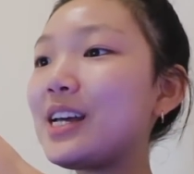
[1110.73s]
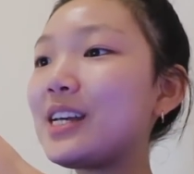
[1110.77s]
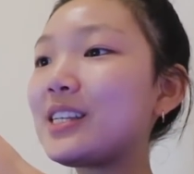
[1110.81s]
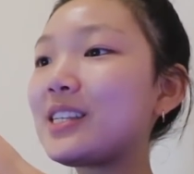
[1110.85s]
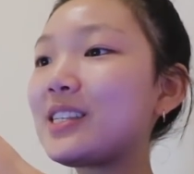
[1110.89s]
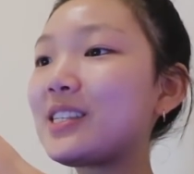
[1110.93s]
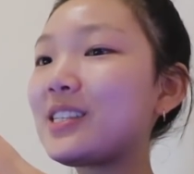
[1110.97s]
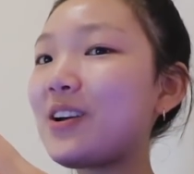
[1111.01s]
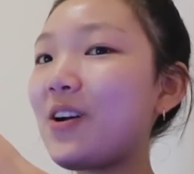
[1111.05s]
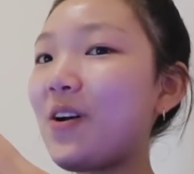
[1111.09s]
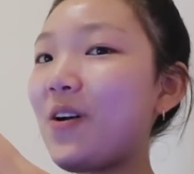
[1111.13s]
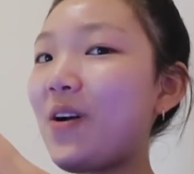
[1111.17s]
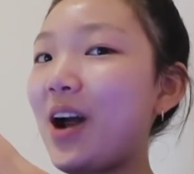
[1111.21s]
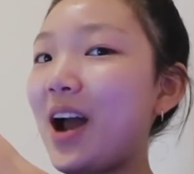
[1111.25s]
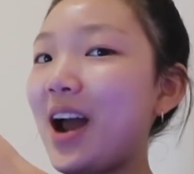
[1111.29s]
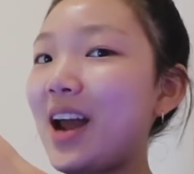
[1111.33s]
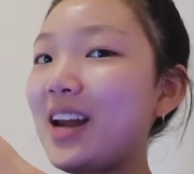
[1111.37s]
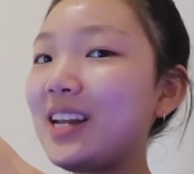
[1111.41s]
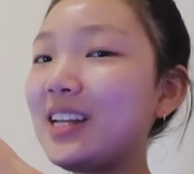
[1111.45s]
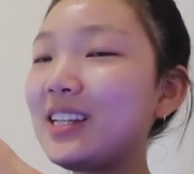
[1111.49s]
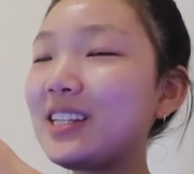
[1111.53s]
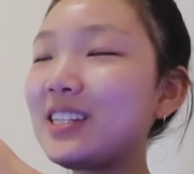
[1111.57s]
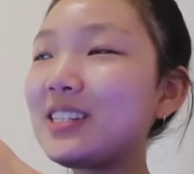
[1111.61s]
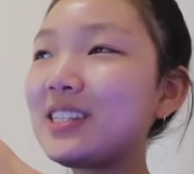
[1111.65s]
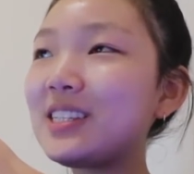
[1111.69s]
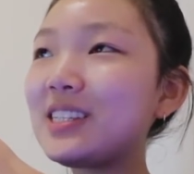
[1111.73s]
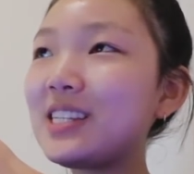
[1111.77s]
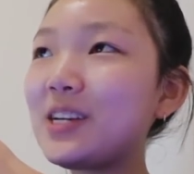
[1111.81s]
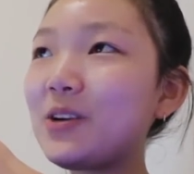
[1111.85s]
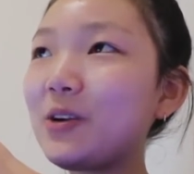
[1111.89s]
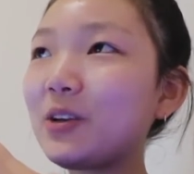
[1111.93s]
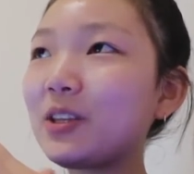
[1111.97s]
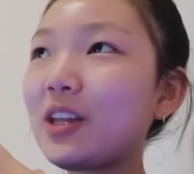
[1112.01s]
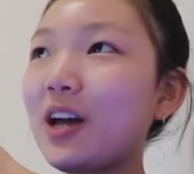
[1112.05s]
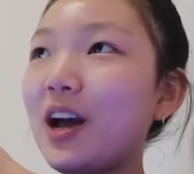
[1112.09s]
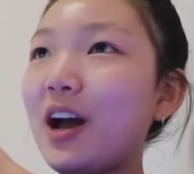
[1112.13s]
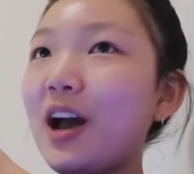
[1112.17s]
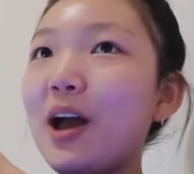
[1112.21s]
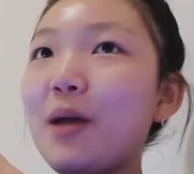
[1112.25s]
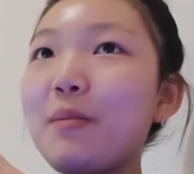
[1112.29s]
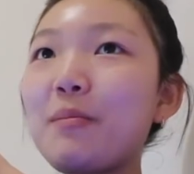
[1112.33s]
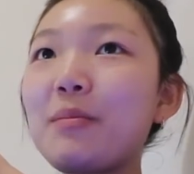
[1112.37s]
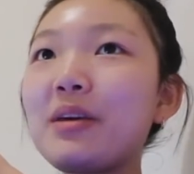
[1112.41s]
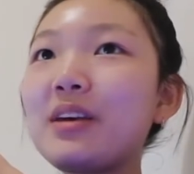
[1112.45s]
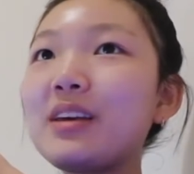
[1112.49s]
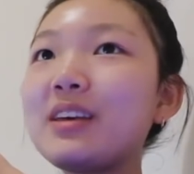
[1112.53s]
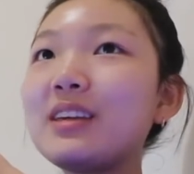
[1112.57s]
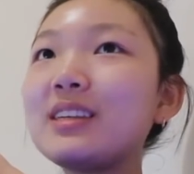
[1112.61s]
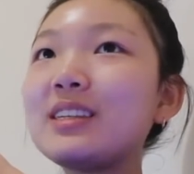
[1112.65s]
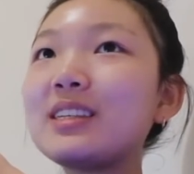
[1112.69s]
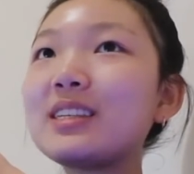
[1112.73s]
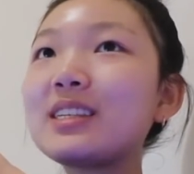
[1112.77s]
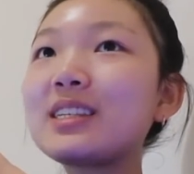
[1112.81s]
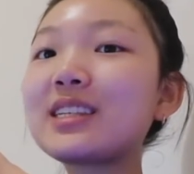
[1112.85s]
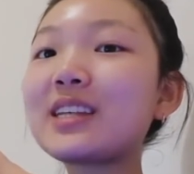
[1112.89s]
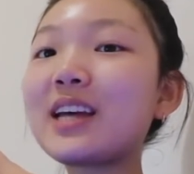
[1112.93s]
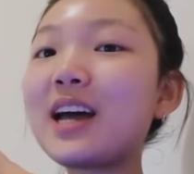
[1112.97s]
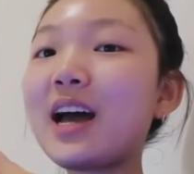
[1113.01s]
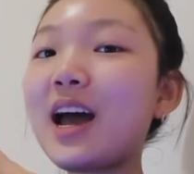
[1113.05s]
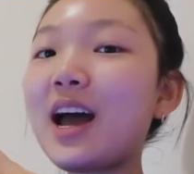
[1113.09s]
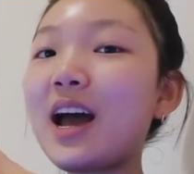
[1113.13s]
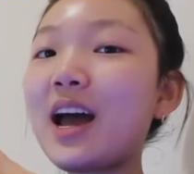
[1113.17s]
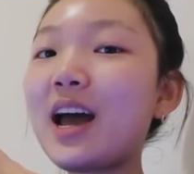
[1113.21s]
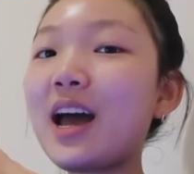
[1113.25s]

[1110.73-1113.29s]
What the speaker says: So I need to see what the hype is.